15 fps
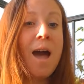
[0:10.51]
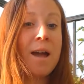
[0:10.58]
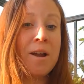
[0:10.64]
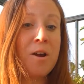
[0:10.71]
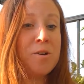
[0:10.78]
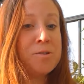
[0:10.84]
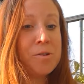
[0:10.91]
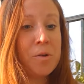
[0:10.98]
I
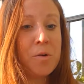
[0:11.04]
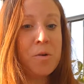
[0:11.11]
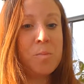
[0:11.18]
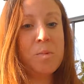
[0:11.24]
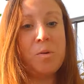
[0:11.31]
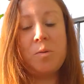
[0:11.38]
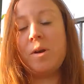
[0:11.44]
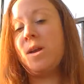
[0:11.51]
also hope
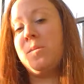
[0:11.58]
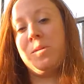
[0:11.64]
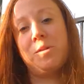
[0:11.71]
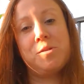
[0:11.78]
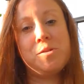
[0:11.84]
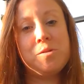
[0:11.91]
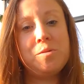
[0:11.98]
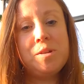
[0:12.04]
you were able to
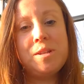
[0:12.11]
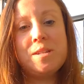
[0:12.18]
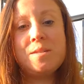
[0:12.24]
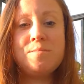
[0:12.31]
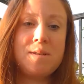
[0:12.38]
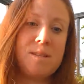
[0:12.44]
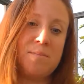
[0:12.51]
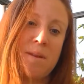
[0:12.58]
tune into
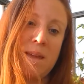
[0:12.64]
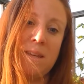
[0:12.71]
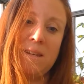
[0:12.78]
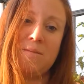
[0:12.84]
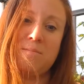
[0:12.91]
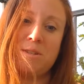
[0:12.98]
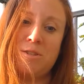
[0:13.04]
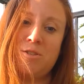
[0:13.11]
Miss Megan
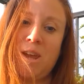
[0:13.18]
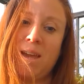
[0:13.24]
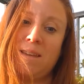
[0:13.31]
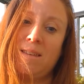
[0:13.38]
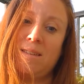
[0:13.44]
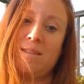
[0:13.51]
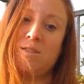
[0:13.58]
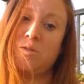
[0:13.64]
and Miss
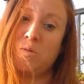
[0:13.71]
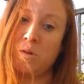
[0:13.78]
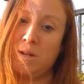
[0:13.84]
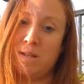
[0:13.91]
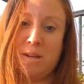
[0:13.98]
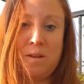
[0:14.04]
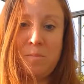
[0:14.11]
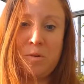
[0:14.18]
Jackie's story
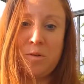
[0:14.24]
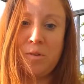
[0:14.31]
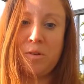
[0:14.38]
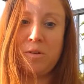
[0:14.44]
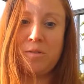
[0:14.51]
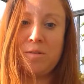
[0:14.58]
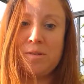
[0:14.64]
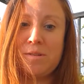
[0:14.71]
time
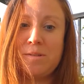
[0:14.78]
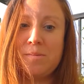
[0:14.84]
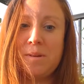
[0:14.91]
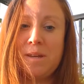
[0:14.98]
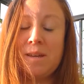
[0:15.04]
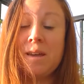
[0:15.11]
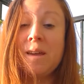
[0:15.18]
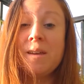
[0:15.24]
earlier this
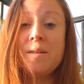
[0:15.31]
week.